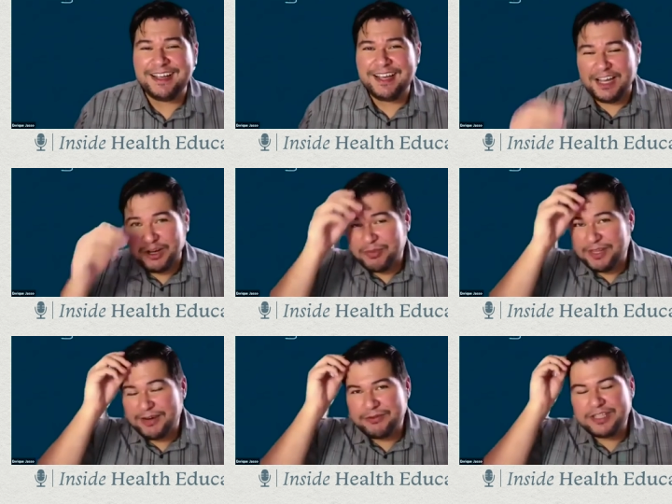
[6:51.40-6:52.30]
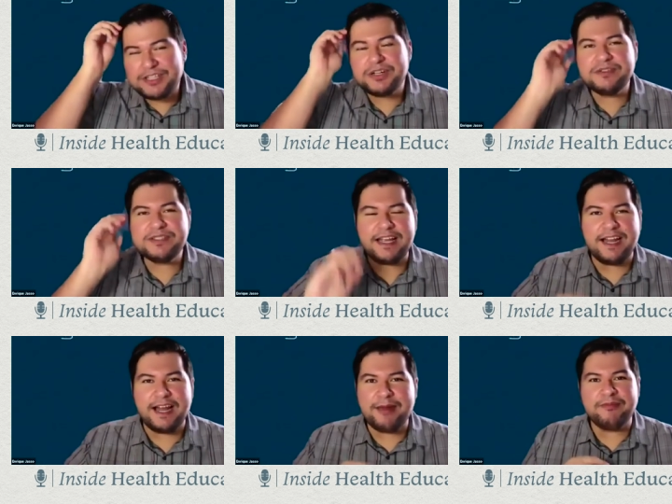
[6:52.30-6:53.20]
uh, but that really shows that
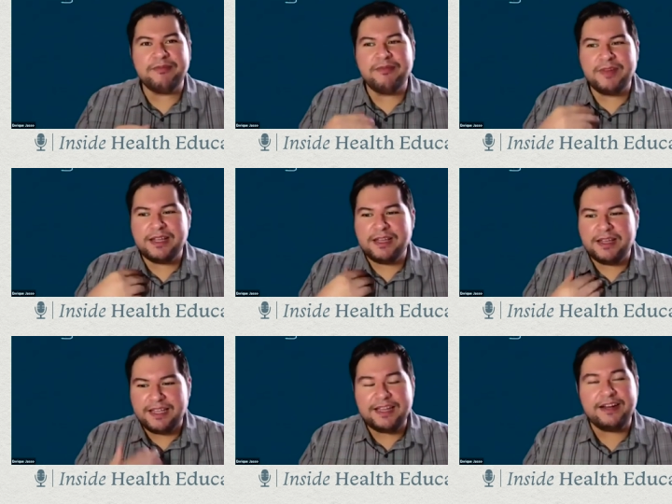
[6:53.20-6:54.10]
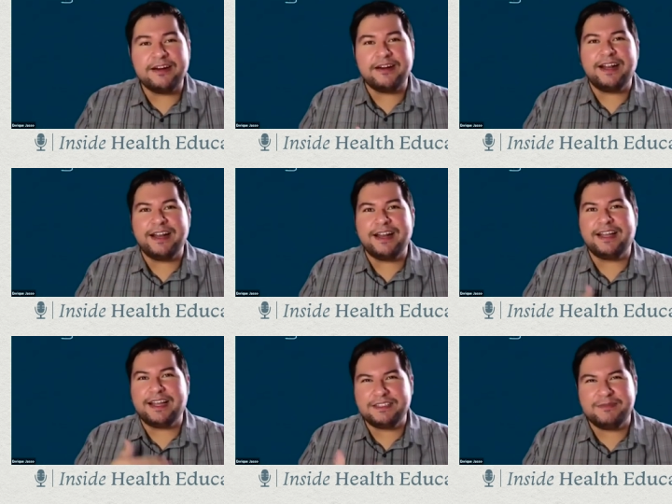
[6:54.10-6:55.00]
i'm here and I'd
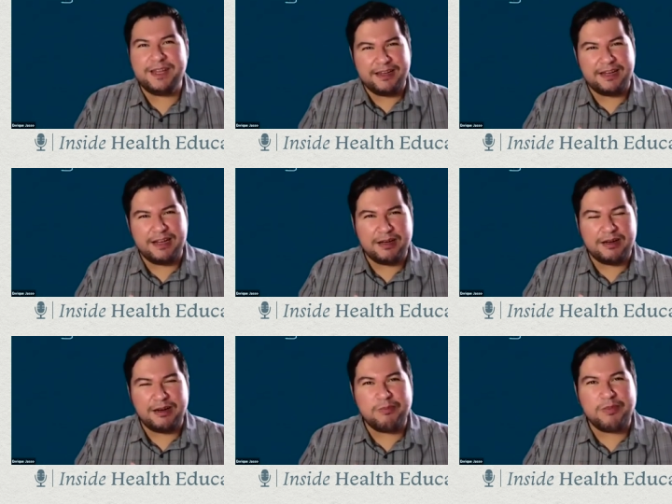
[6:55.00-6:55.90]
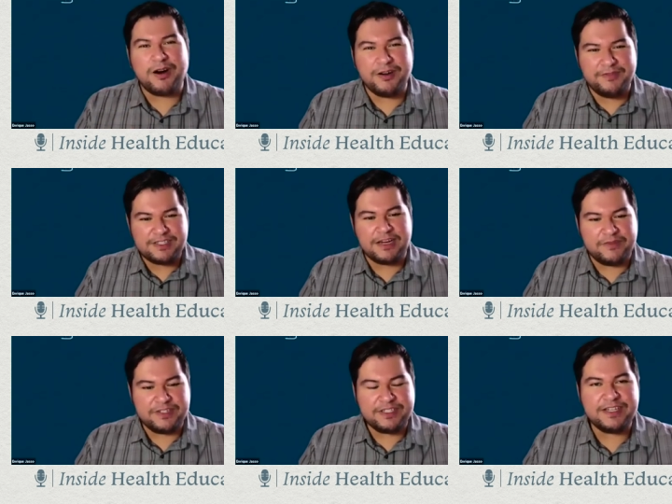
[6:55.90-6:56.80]
like to be a, a part of this
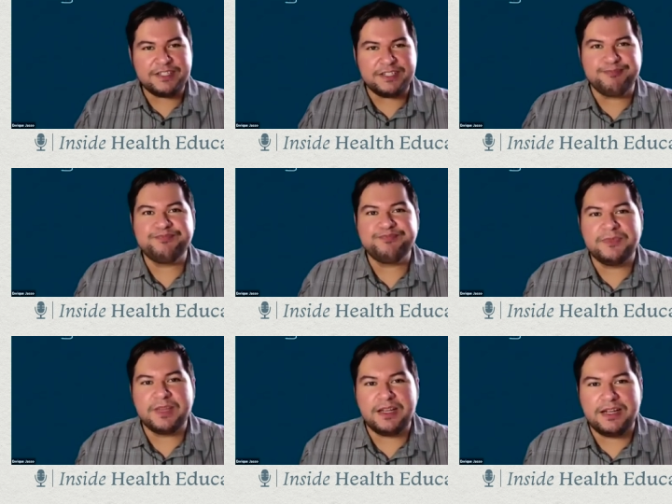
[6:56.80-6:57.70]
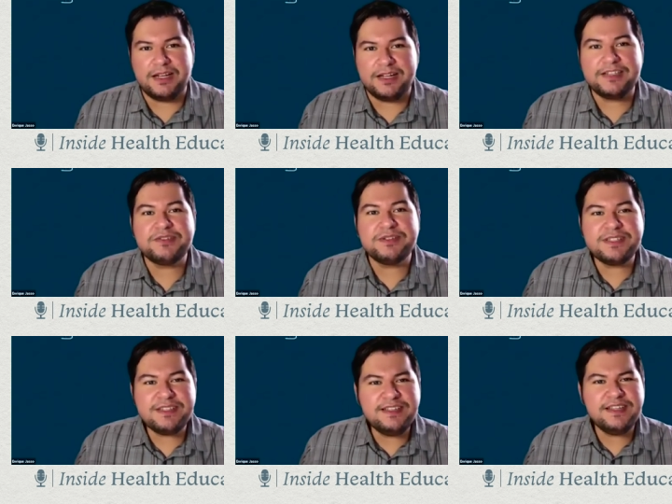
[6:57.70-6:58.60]
conversation. Uh, and so
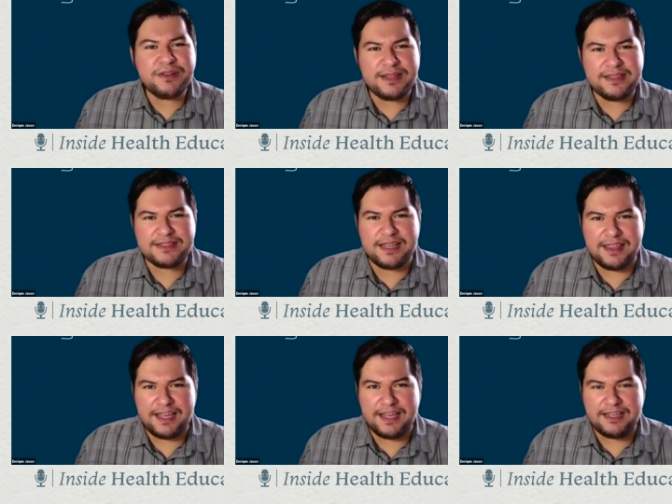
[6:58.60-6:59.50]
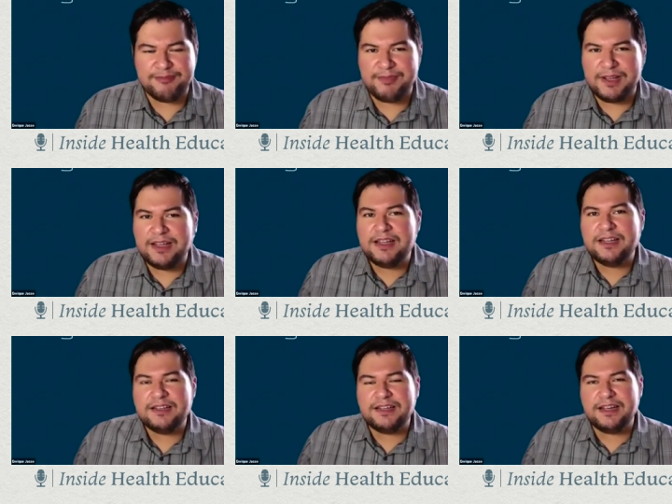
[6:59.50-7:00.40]
it's the little things like that.
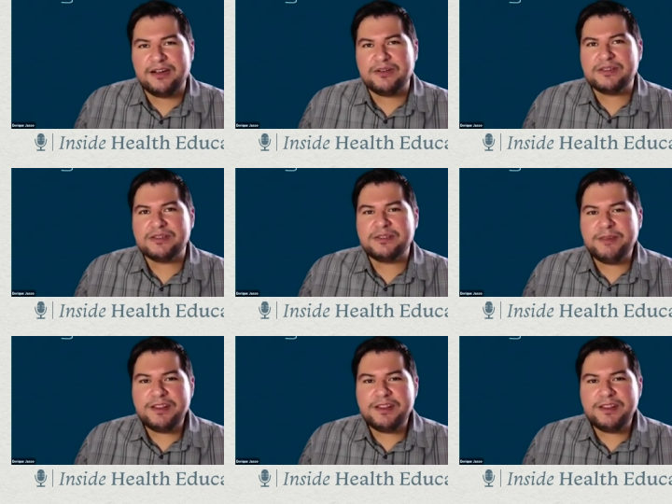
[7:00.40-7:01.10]
Now, some of the